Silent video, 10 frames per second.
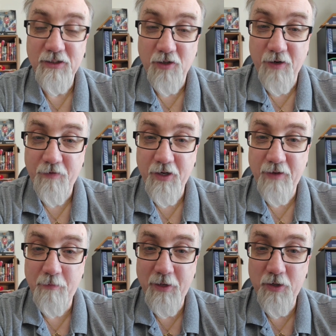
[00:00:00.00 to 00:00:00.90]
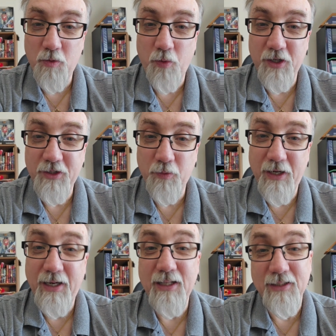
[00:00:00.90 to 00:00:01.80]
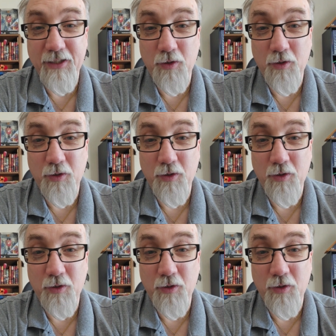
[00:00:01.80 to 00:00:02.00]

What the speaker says: Sorry for everybody who works the weekends.